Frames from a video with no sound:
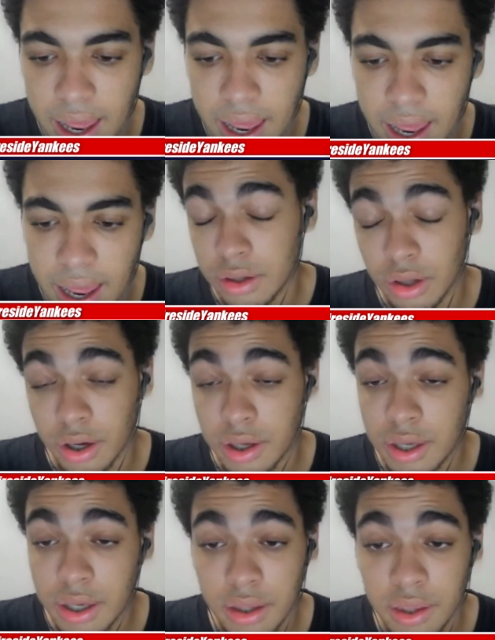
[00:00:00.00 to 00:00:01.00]
uh,
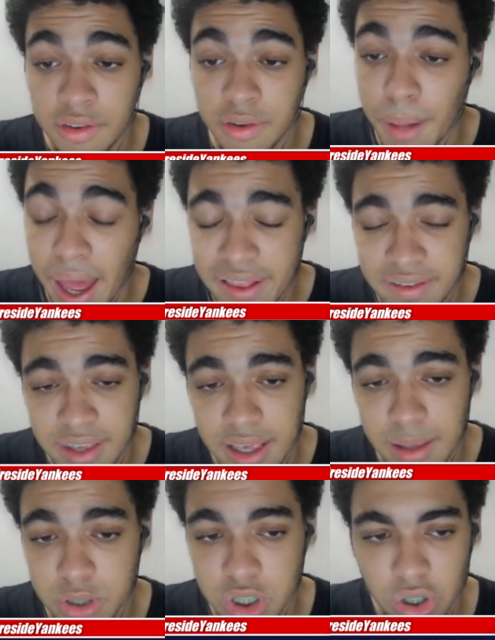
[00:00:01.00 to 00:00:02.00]
look, it's a bad
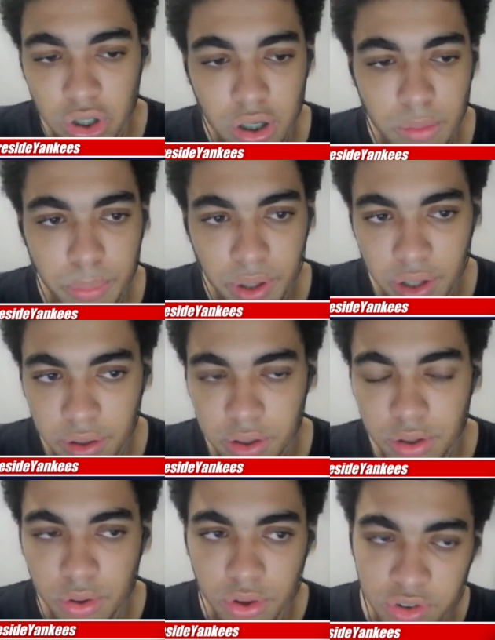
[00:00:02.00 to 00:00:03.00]
team, sure, but
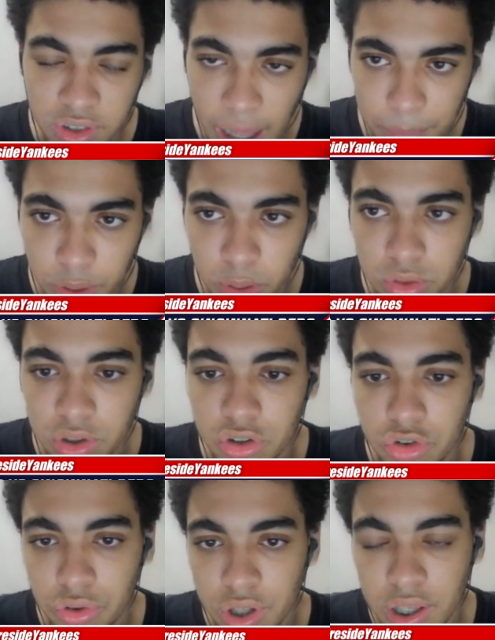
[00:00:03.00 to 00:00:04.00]
you, you stop the losing
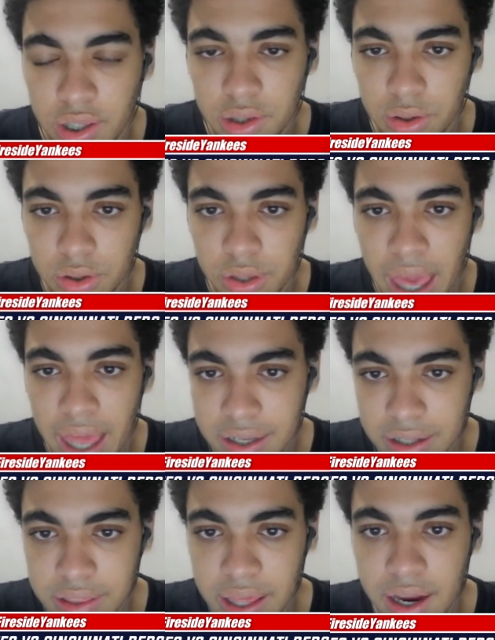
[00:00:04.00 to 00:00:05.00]
streak. You, you end
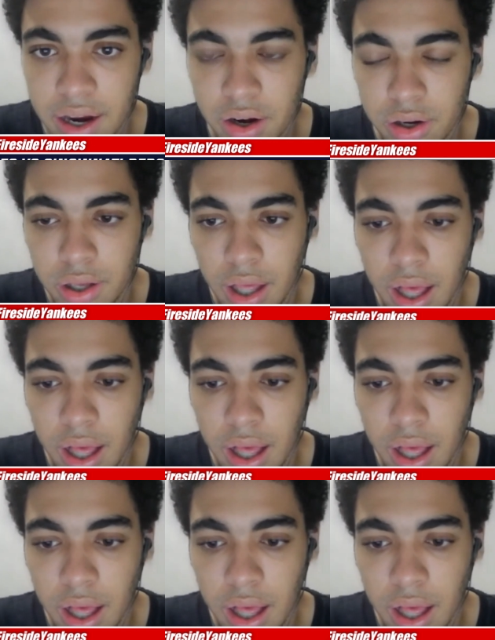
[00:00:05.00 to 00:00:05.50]
it there.